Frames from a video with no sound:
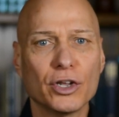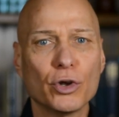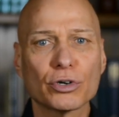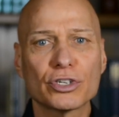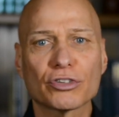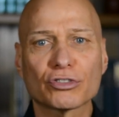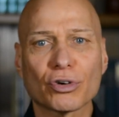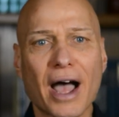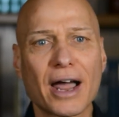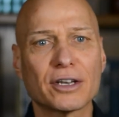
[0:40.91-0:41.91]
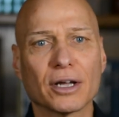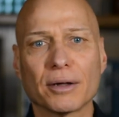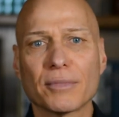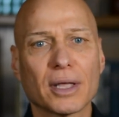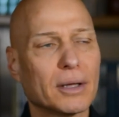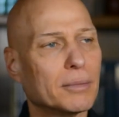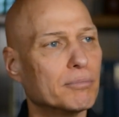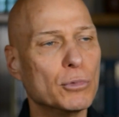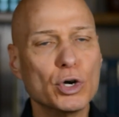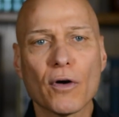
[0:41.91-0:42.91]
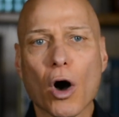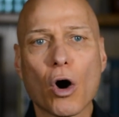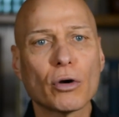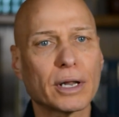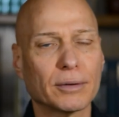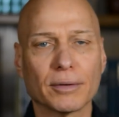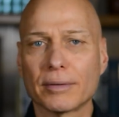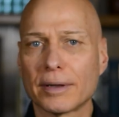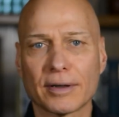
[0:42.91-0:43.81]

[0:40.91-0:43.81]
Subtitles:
You're just trying to move on and